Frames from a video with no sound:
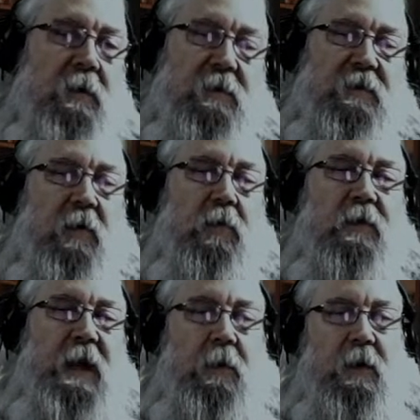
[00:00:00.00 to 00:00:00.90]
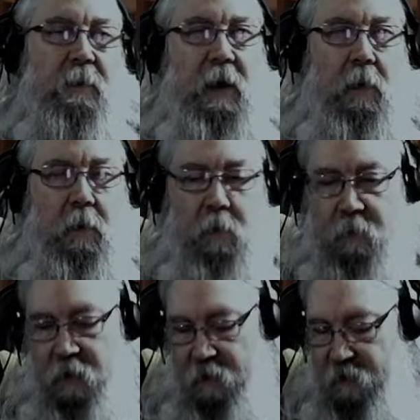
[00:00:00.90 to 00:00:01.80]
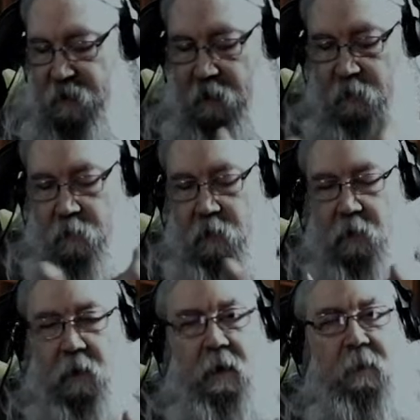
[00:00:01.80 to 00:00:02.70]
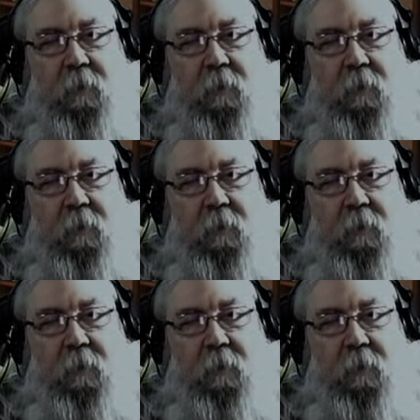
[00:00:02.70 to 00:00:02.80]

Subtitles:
snuggle down into my arm until her